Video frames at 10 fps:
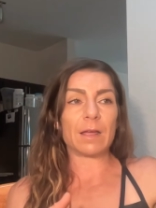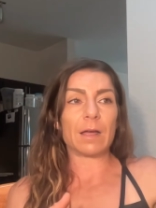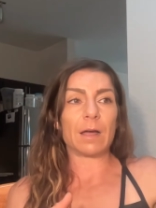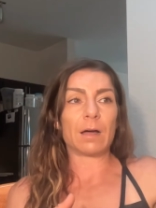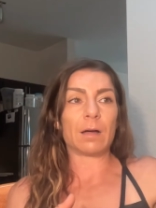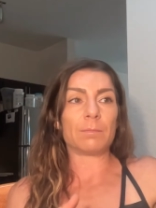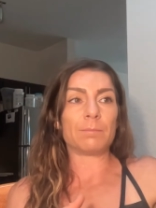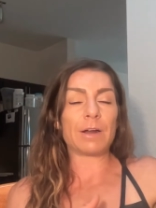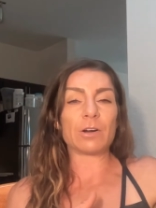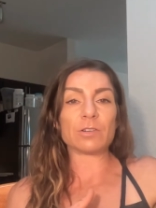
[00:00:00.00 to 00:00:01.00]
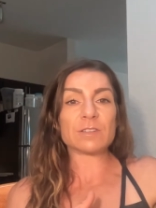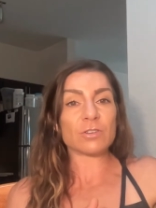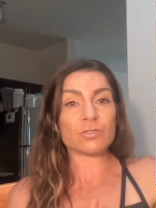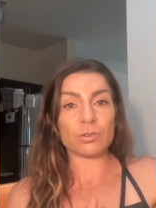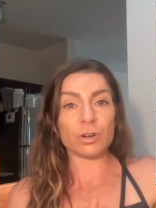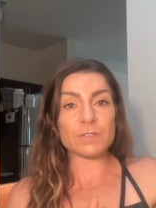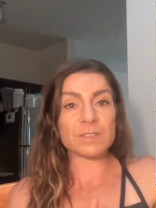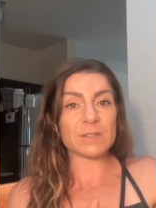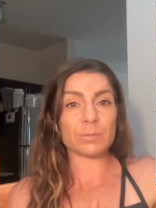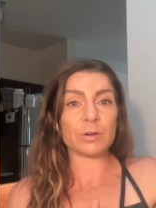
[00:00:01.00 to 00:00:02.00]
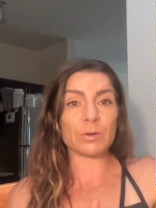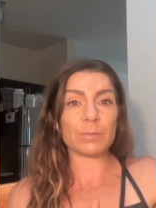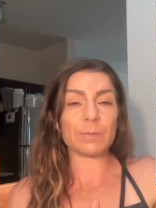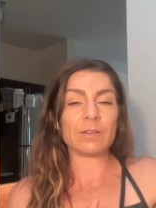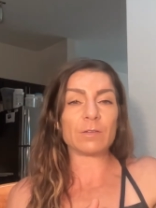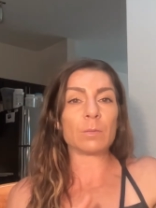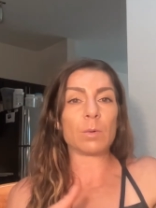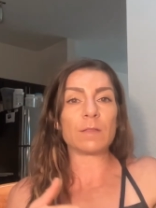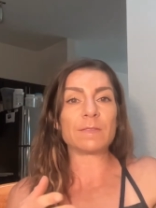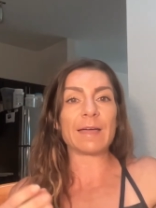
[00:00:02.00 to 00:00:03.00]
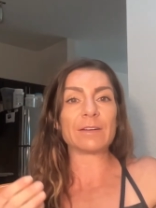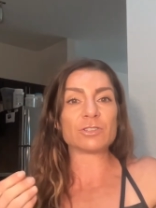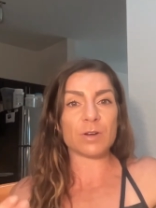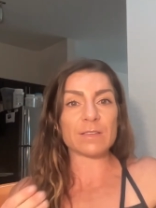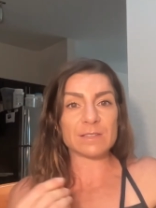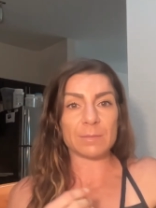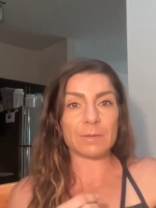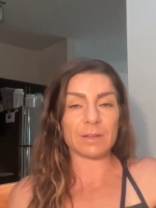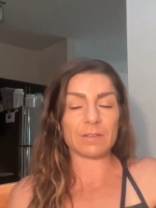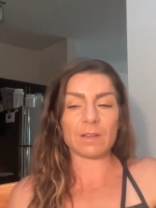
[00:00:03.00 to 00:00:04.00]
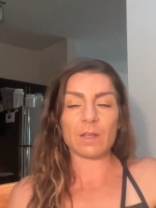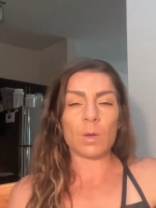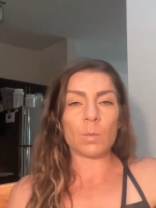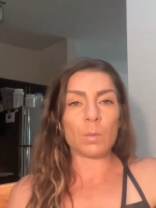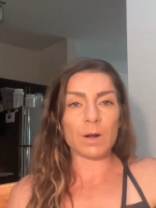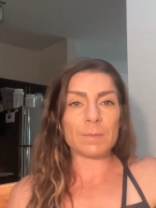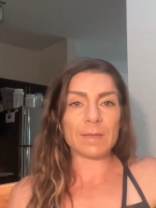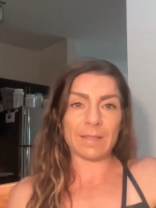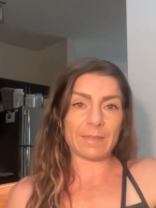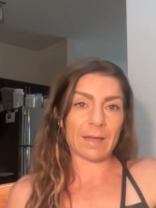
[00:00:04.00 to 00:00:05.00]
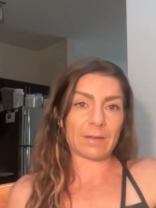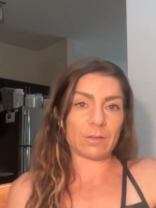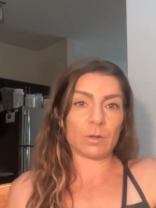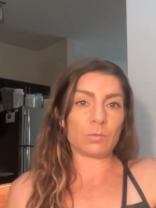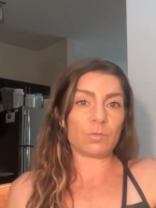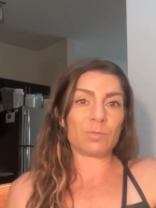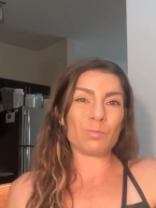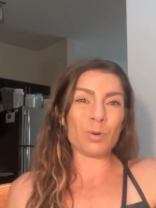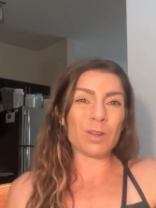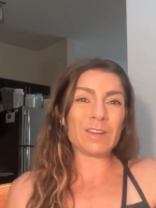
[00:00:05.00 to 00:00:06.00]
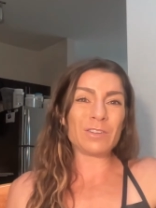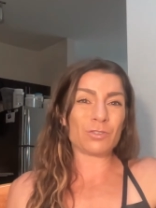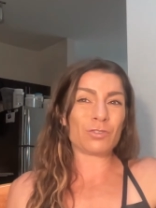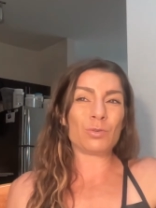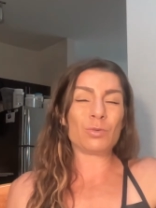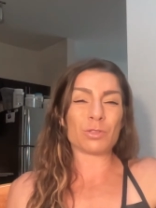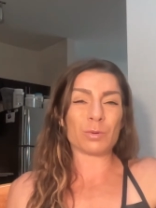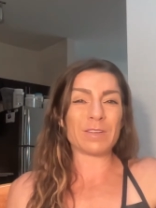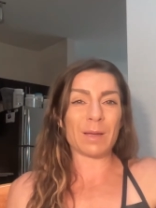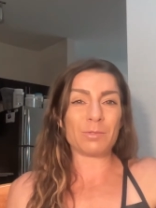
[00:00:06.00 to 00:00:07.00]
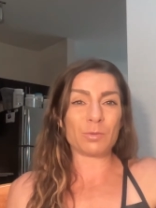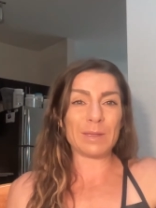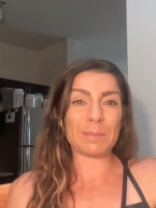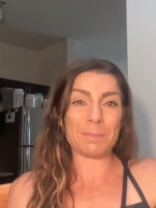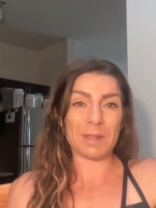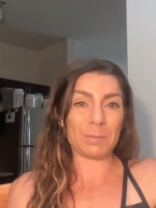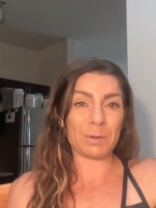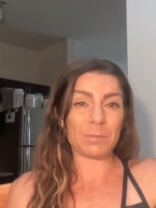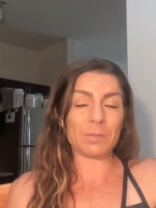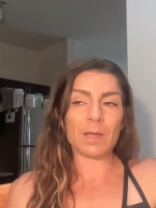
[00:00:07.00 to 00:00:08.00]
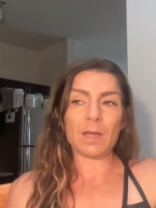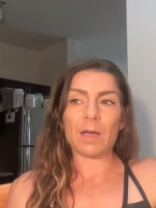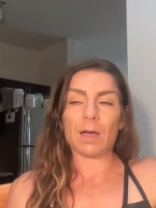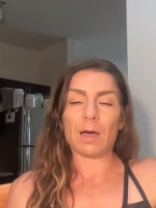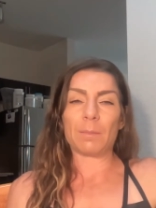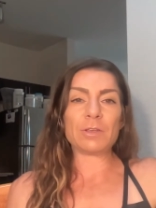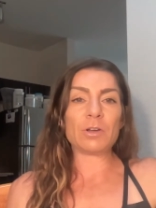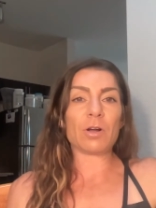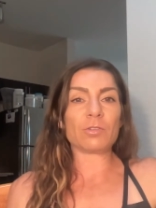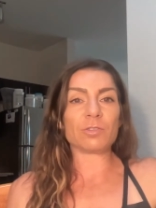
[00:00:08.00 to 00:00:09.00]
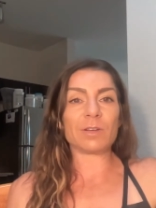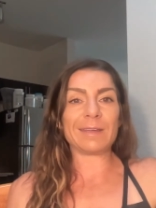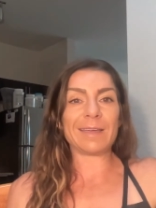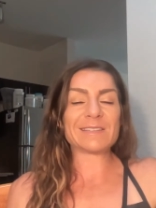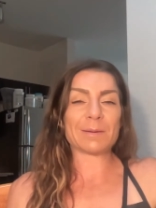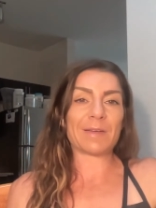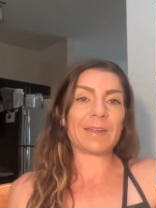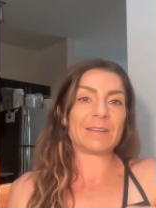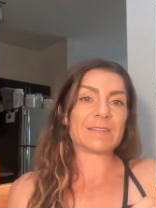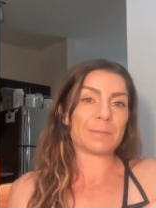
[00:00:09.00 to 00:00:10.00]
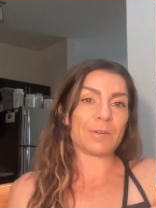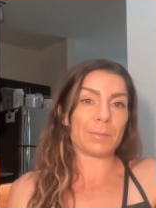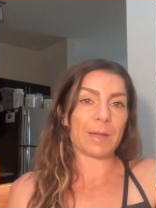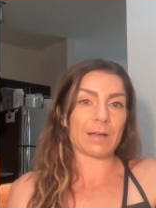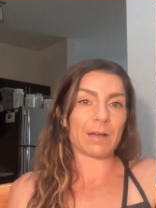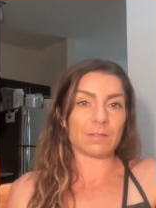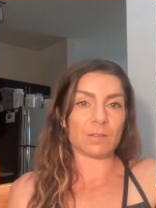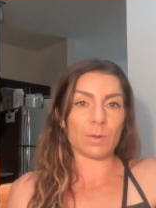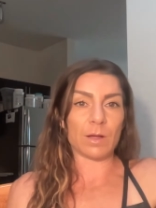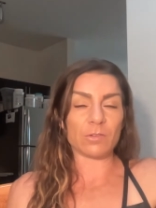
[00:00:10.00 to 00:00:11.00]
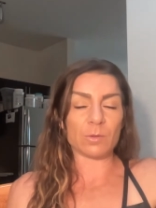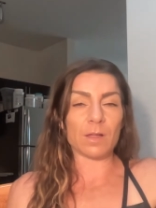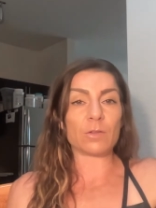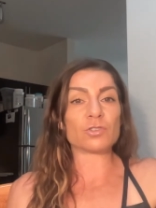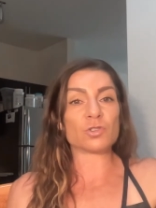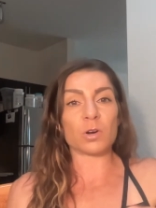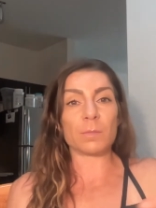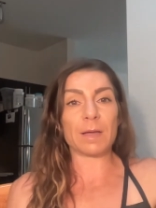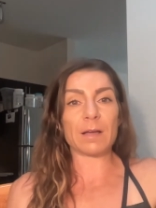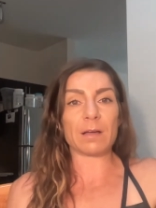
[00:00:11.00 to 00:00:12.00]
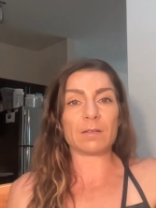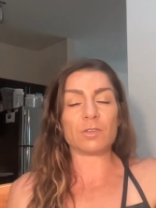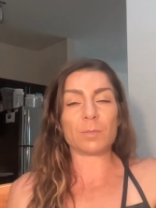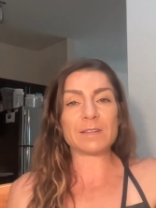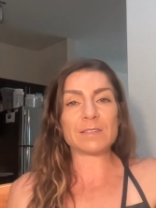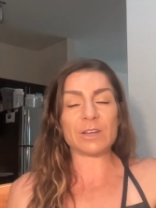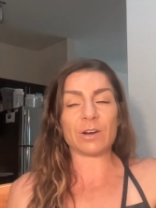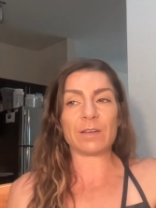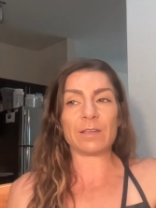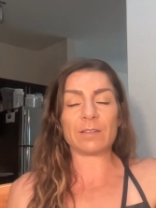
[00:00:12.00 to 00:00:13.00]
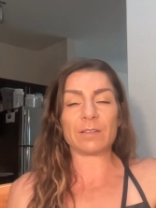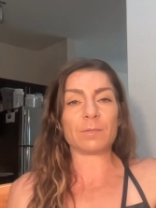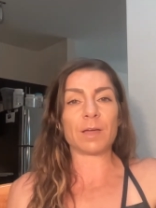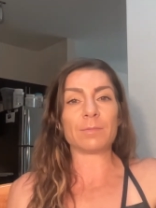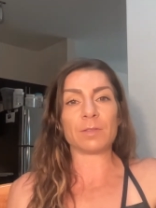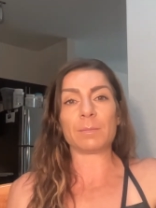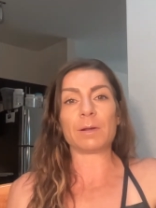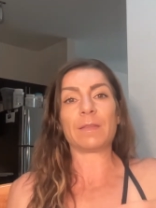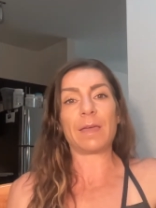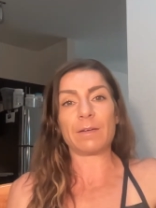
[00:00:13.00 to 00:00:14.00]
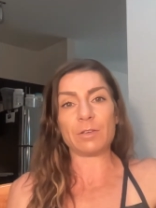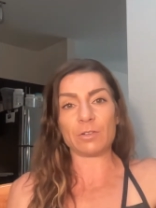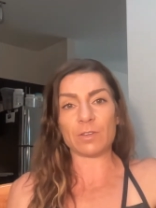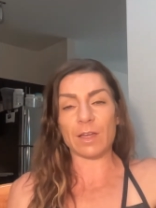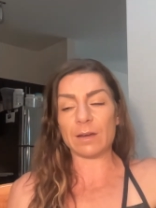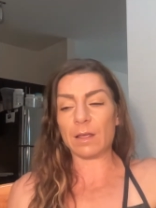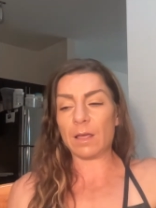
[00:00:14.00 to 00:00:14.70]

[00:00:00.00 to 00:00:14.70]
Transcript: um, better central nervous system recruitment. So we want that strength stimulus. We want to be getting that, you know, really two to three times a week minimum. Uh, but you're also going to get some of that in some of your Metcons as well. So a lot of those shorter Metcons you might see are sometimes a little bit on the heavier side.